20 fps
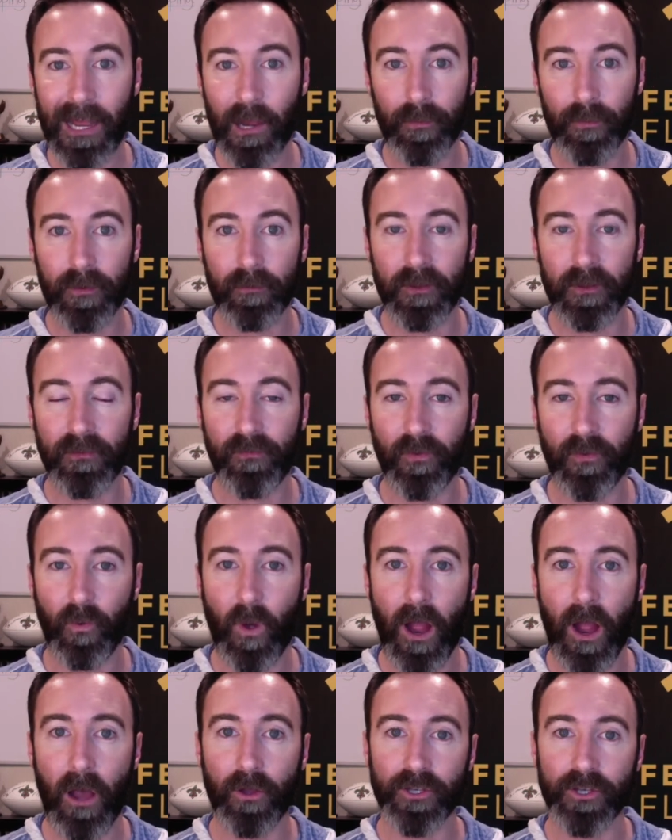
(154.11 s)
Airbnb for a
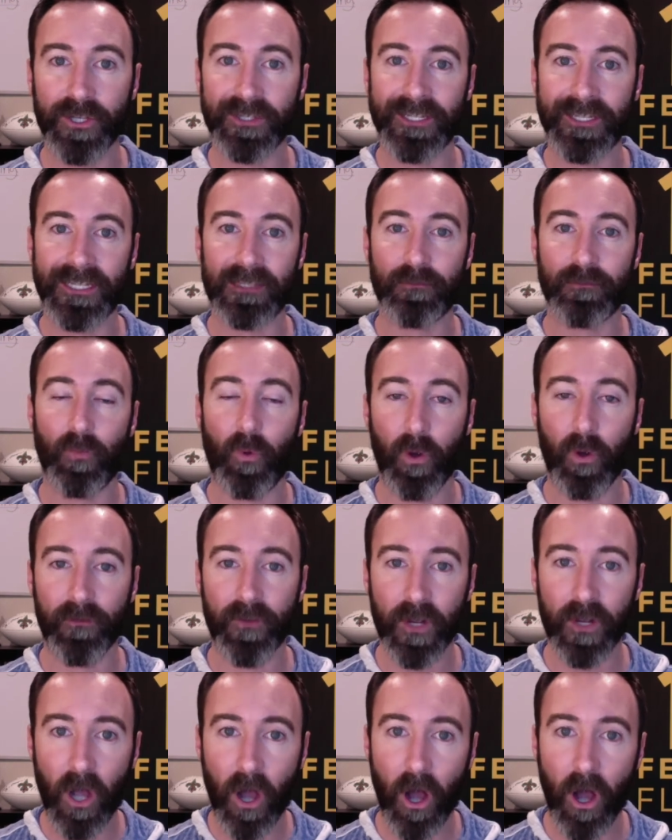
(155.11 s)
while and just needs more of a
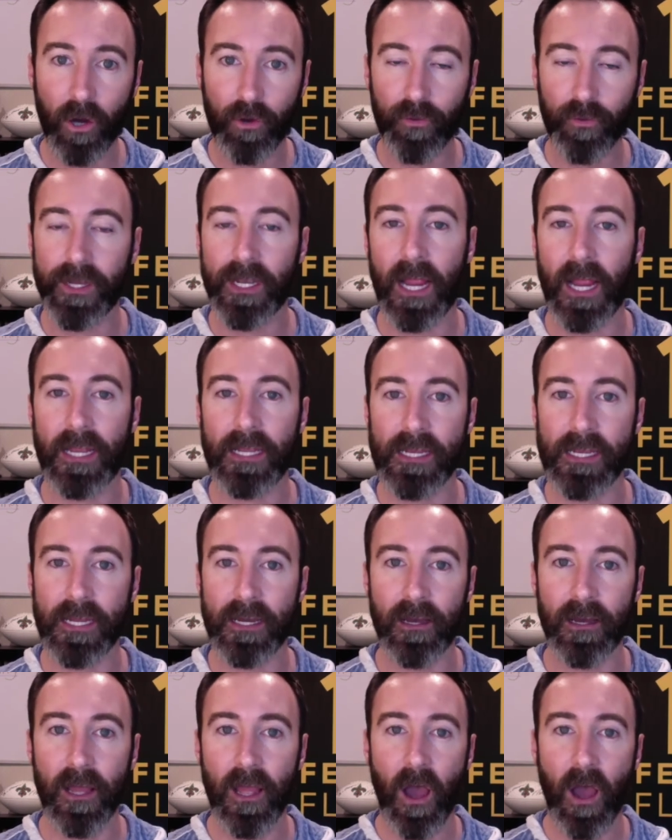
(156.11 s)
concrete idea
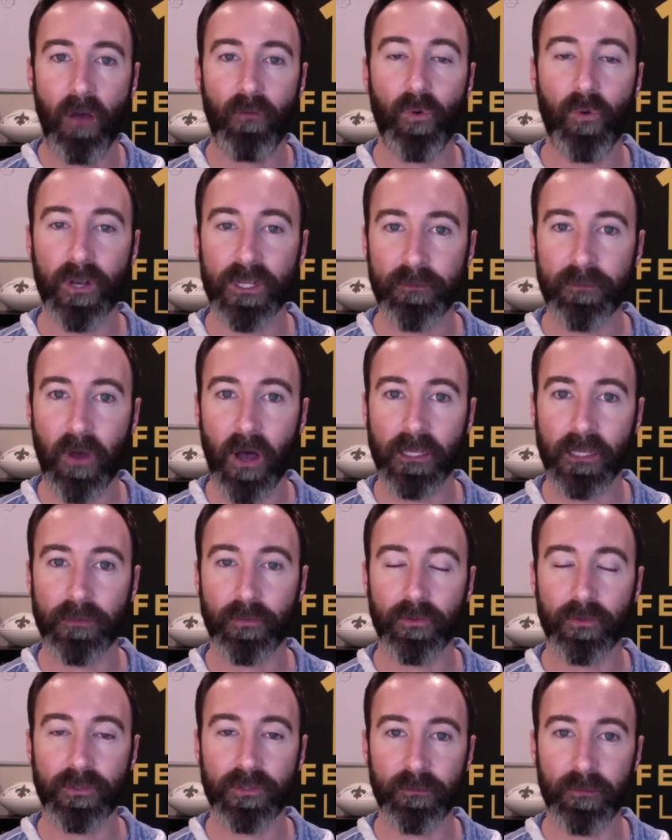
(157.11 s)
of what is
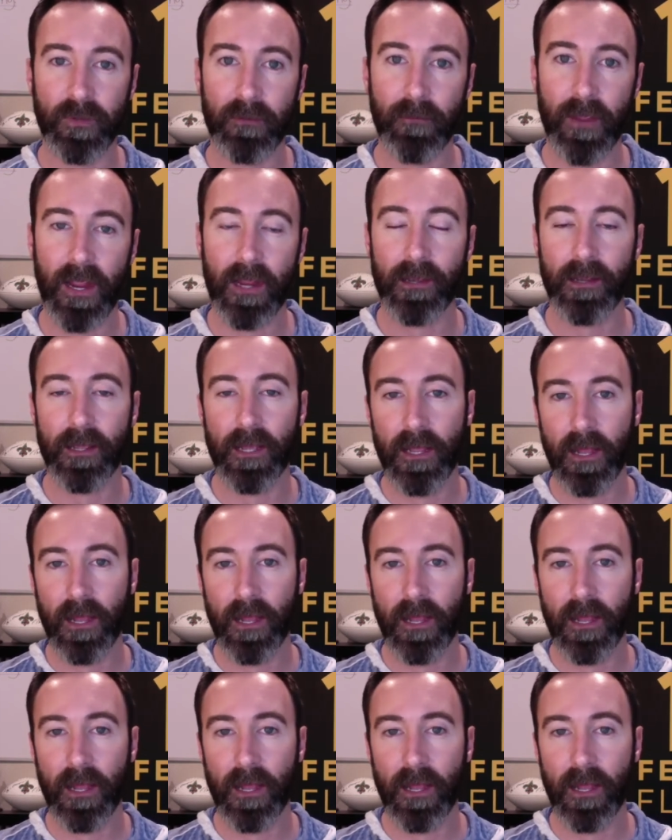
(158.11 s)
possible to be made.